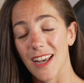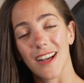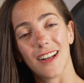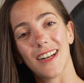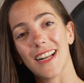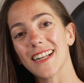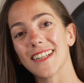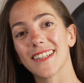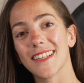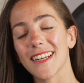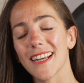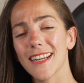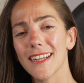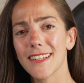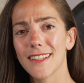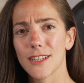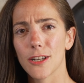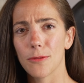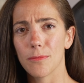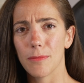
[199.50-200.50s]
Let's say
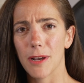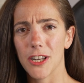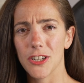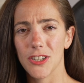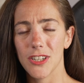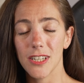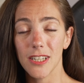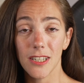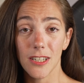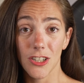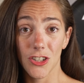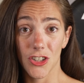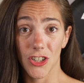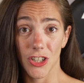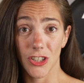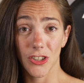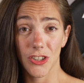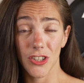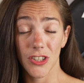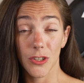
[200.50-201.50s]
somebody
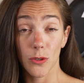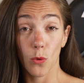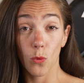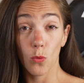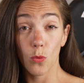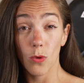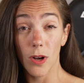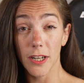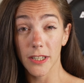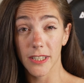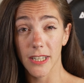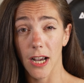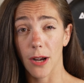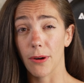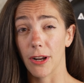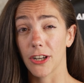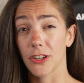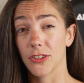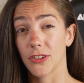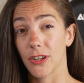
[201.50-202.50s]
changes one
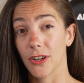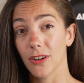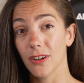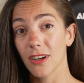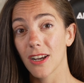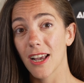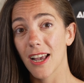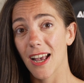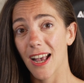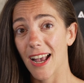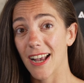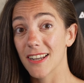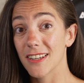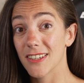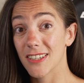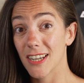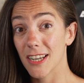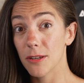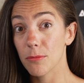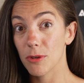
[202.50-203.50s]
character and
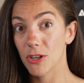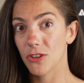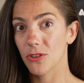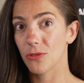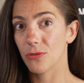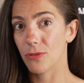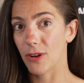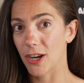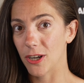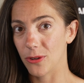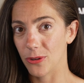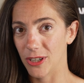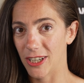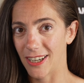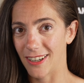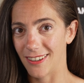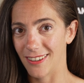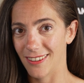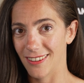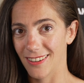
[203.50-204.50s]
send me the file
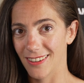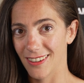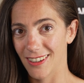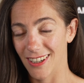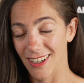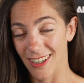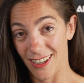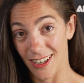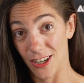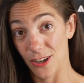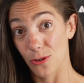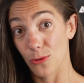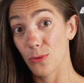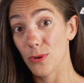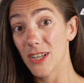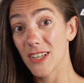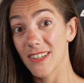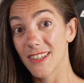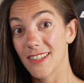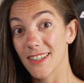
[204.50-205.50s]
again.
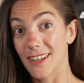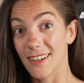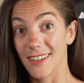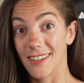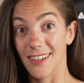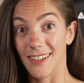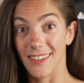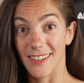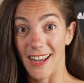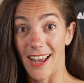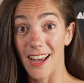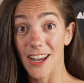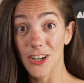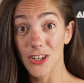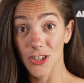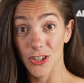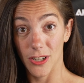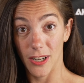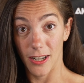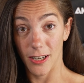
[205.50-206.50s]
With this
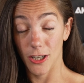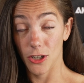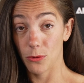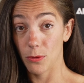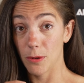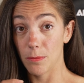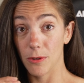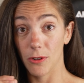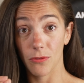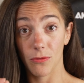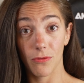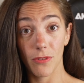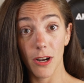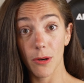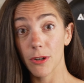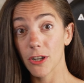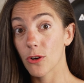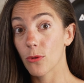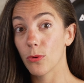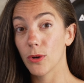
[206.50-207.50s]
hash, it will be
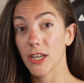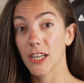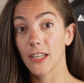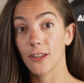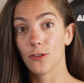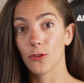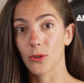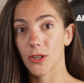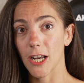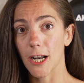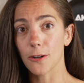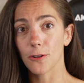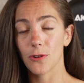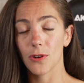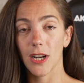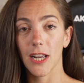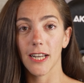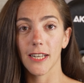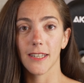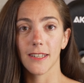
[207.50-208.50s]
very quick to
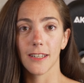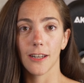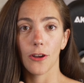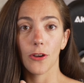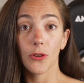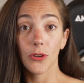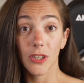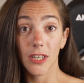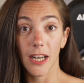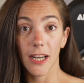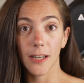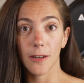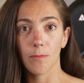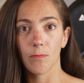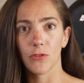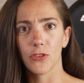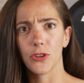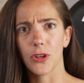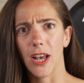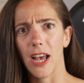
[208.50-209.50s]
calculate again
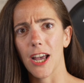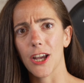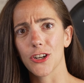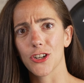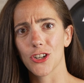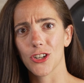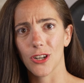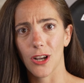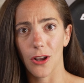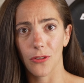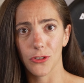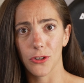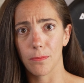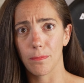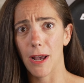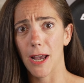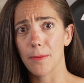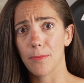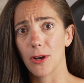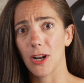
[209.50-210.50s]
the hash of the
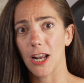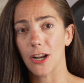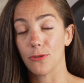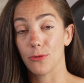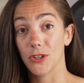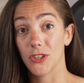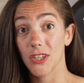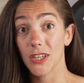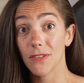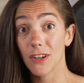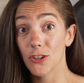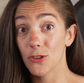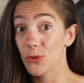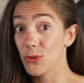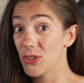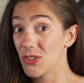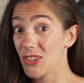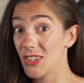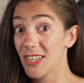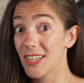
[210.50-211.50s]
Bible I receive and to
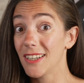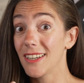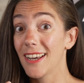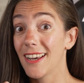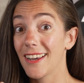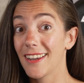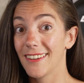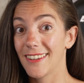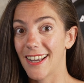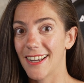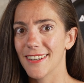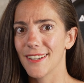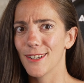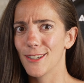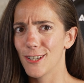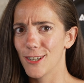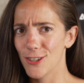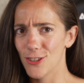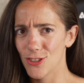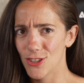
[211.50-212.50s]
see that
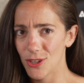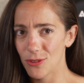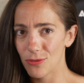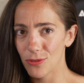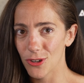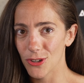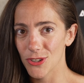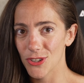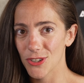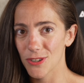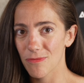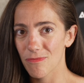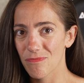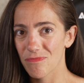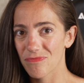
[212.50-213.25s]
it is different.